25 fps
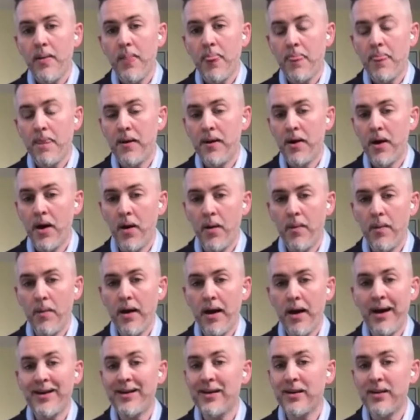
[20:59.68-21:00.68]
but
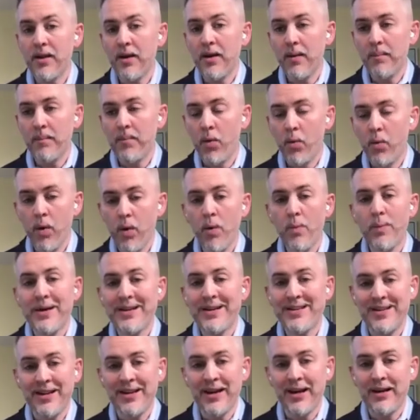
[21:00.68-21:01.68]
what we
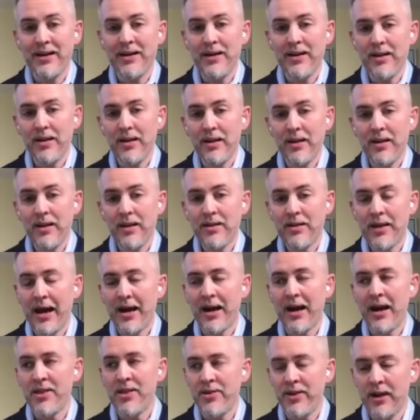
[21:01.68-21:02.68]
did
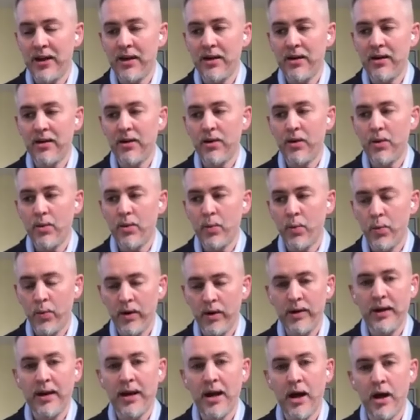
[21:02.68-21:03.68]
that I think
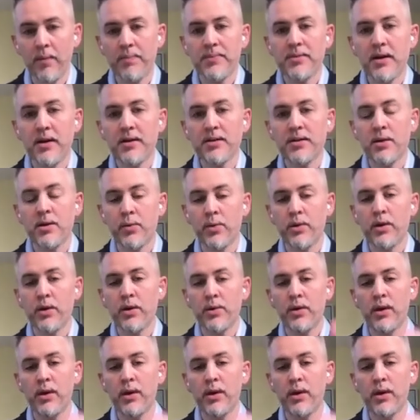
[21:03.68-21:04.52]
really helped us and really, really